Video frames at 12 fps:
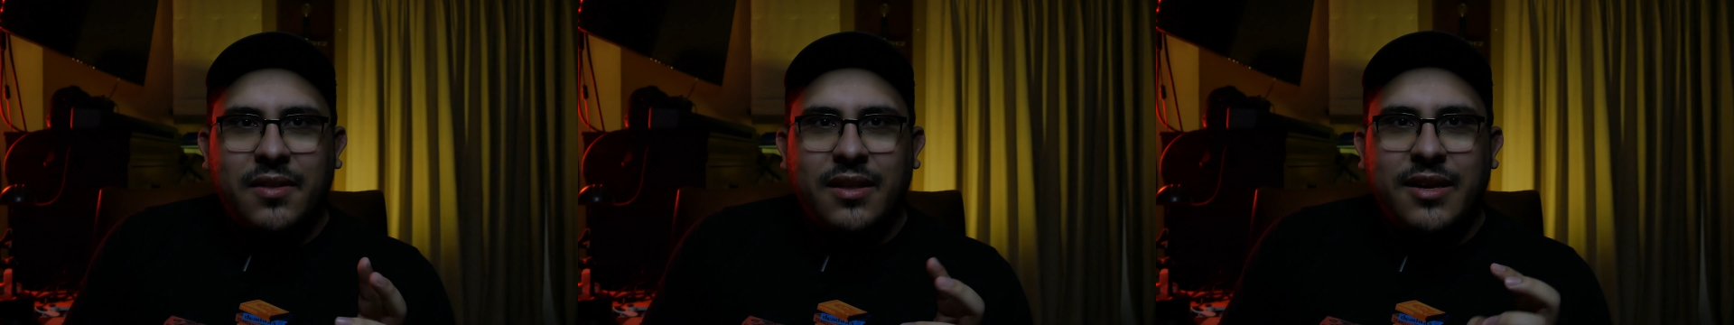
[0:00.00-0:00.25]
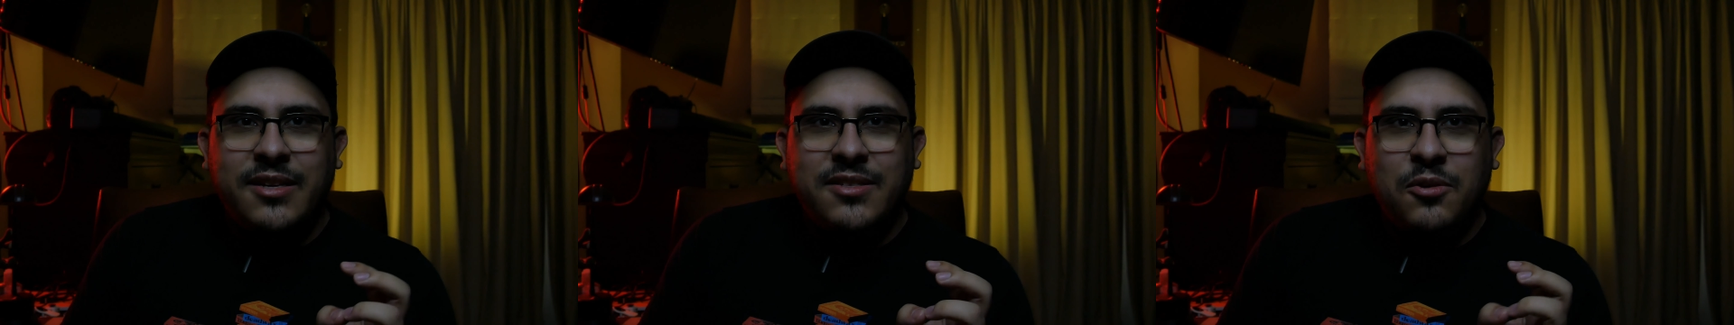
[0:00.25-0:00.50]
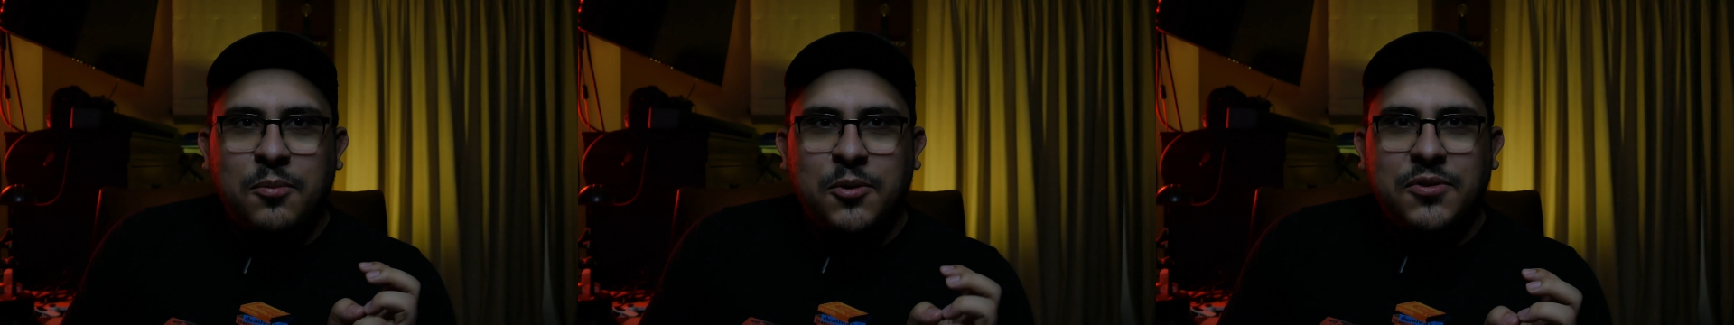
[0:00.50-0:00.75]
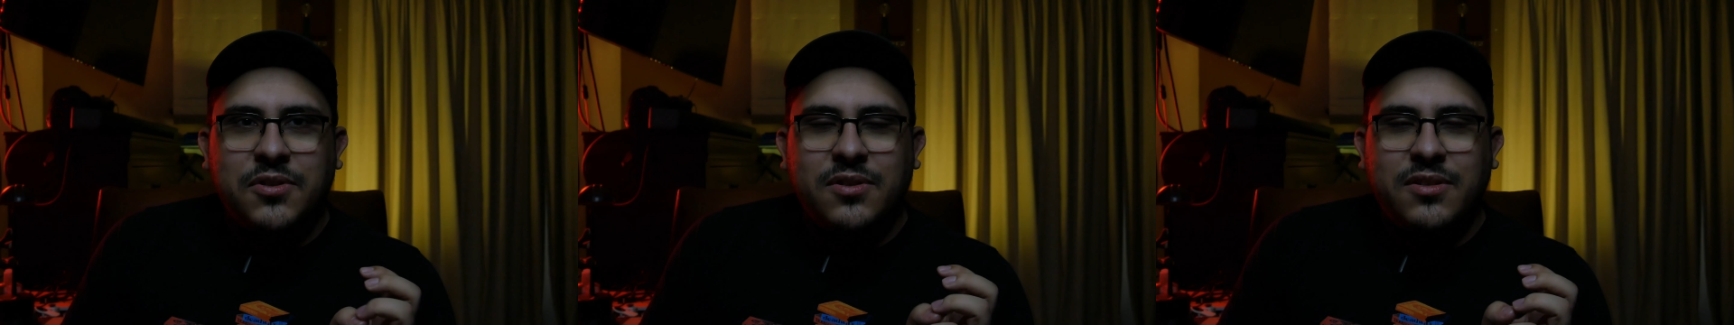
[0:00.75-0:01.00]
He's
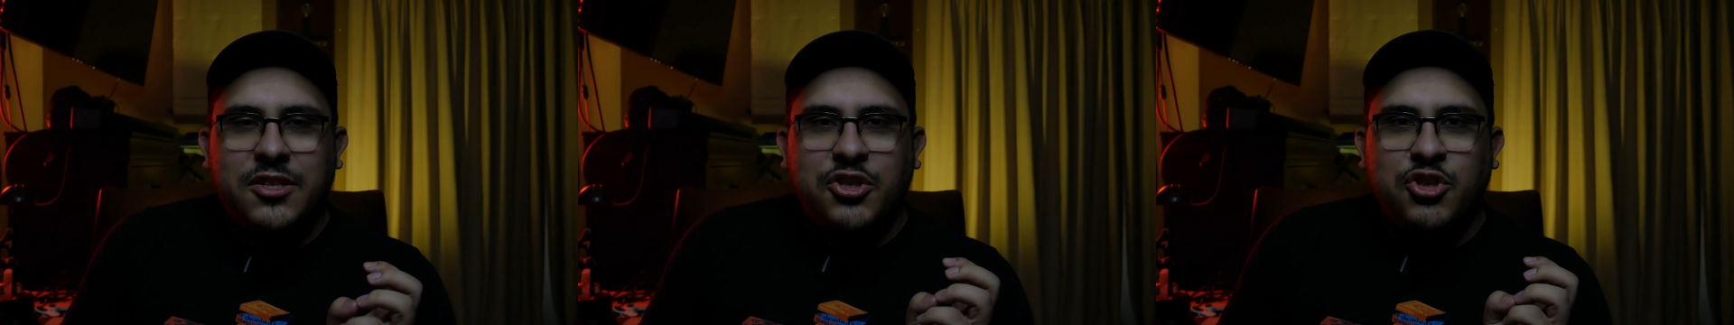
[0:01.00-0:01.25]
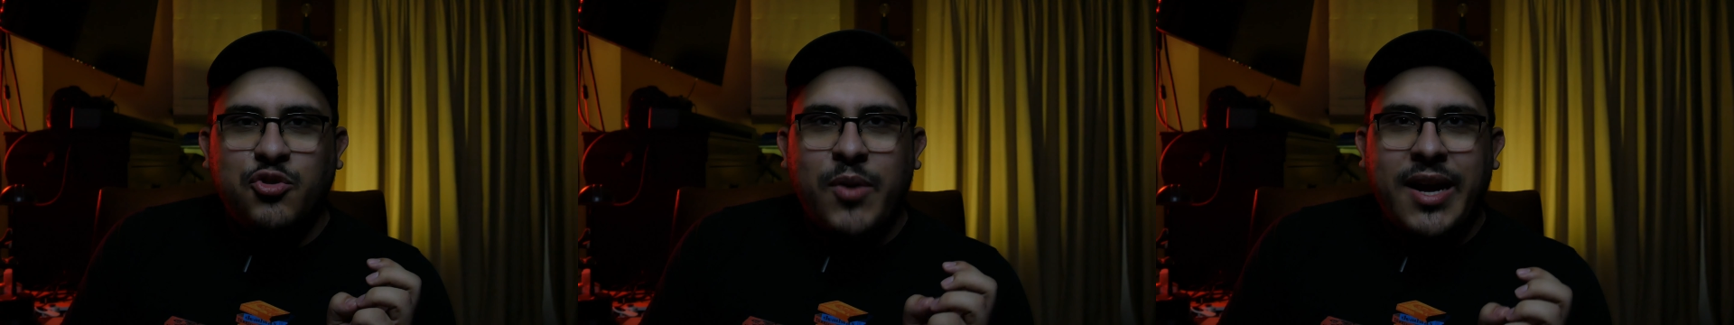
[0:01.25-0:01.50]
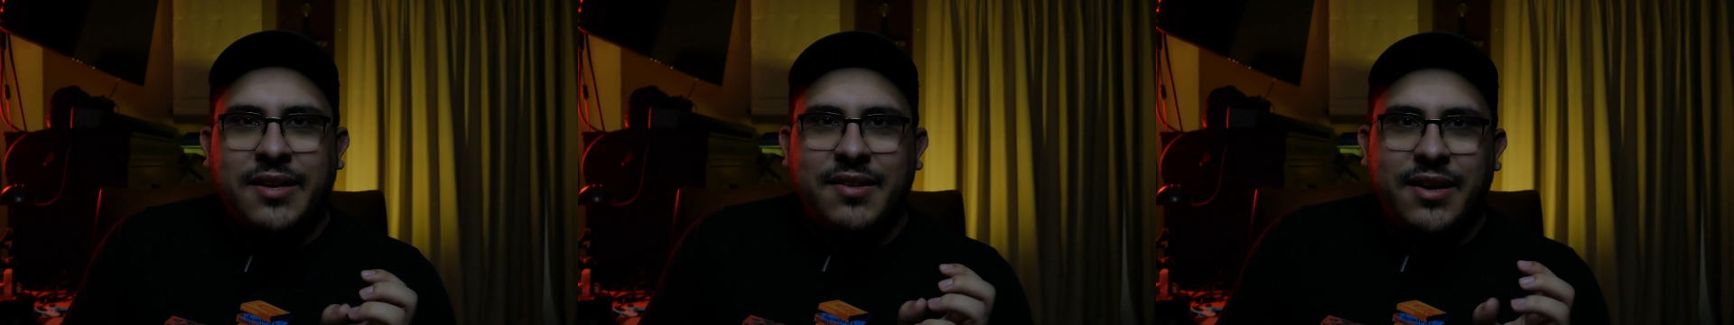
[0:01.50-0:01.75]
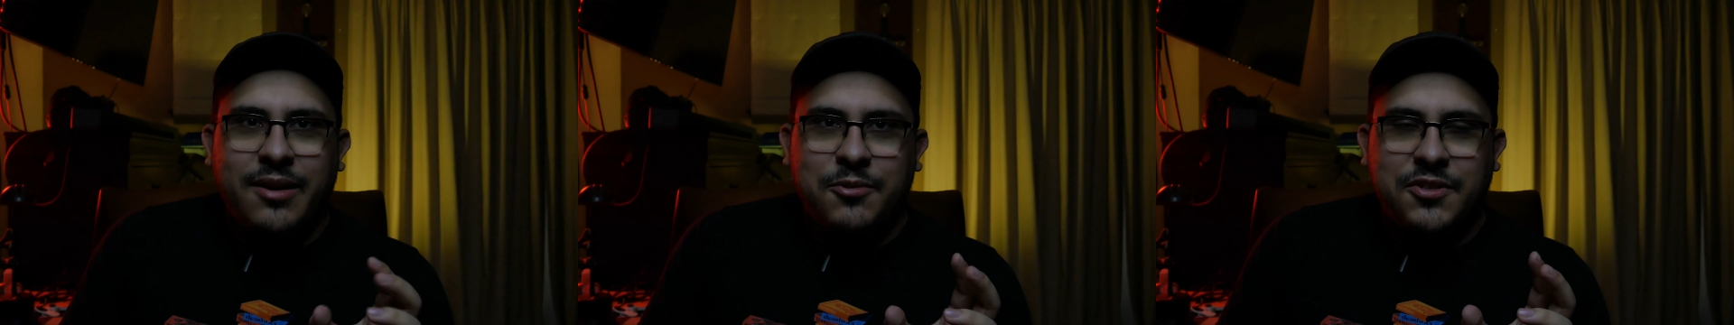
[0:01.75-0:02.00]
almost
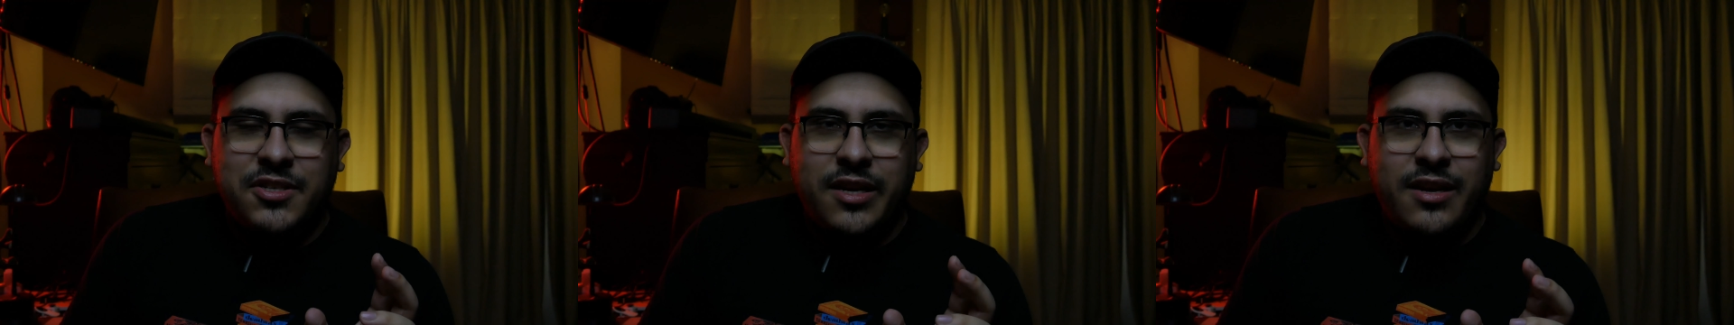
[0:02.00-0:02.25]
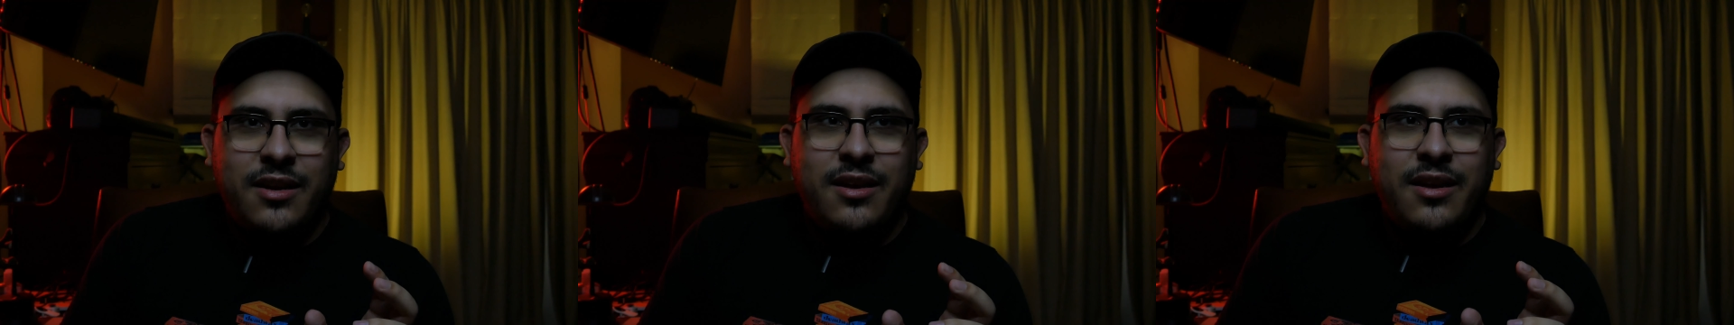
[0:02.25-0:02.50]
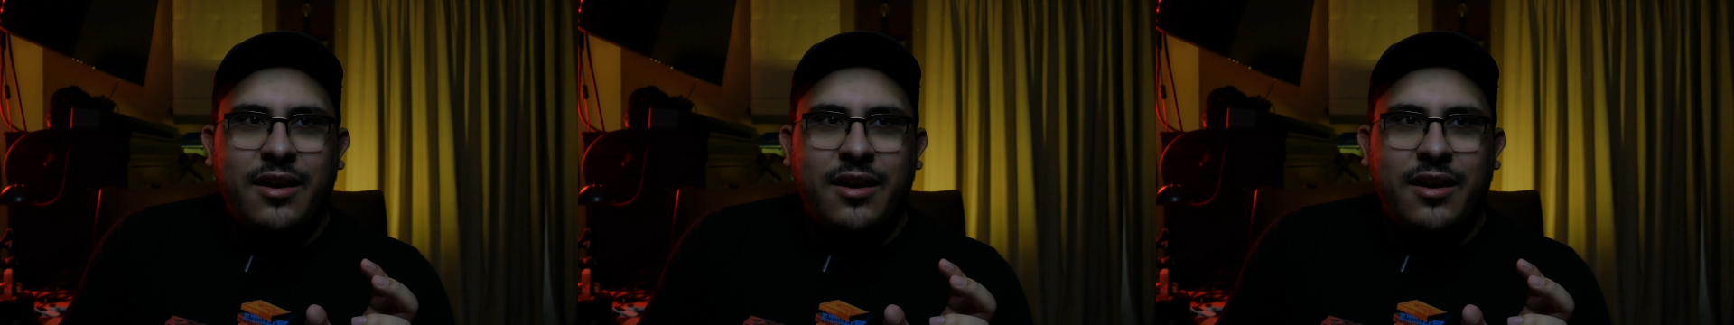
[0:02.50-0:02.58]
distracting, I would say,